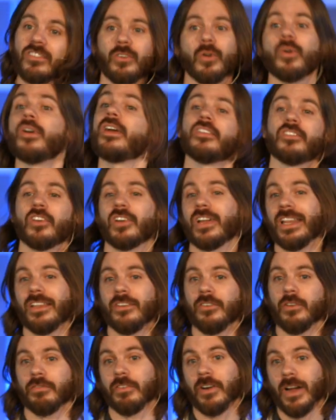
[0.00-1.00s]
stories are going to
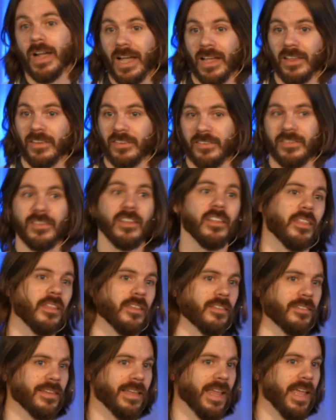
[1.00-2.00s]
do for us
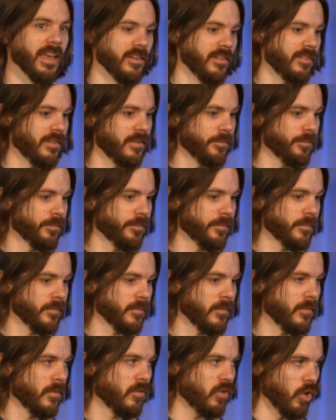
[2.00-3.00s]
this Lent.
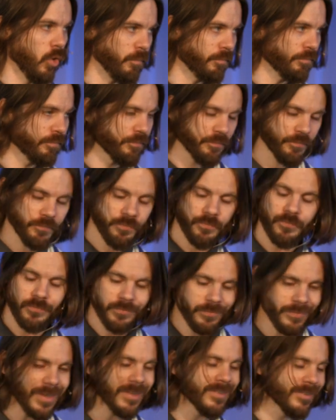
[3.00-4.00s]
So,
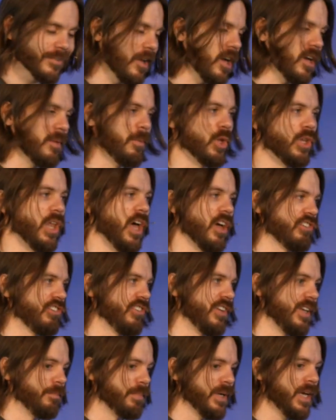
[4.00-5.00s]
let's talk about lost
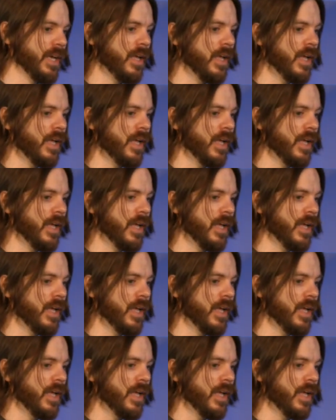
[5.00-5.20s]
sheep.